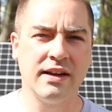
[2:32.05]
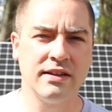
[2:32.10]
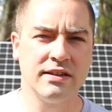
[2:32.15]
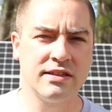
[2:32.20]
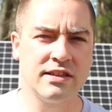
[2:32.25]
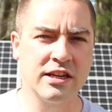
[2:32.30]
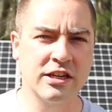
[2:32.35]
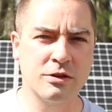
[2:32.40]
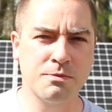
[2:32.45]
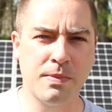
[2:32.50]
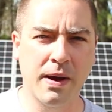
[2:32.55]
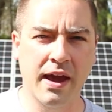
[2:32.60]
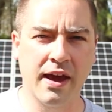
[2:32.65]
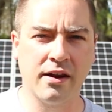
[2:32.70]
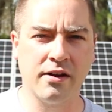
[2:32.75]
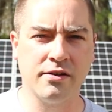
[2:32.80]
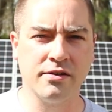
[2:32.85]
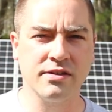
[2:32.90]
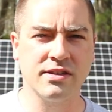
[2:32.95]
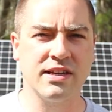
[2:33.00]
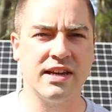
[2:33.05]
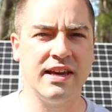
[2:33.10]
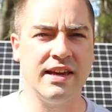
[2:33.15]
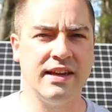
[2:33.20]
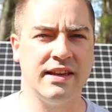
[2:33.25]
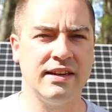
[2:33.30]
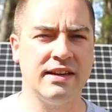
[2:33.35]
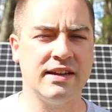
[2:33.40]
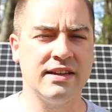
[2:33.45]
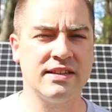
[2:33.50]
Six panels
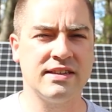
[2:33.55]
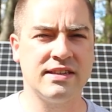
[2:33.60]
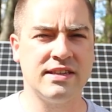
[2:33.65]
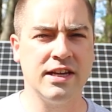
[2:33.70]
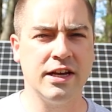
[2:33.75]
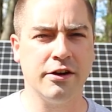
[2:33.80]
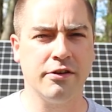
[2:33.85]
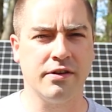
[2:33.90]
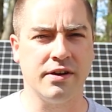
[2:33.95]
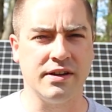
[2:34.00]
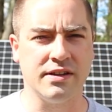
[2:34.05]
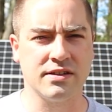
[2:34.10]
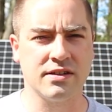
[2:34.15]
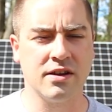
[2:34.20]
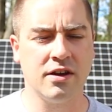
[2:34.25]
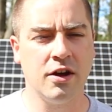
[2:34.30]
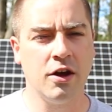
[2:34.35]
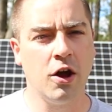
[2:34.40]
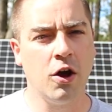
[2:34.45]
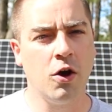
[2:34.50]
in series.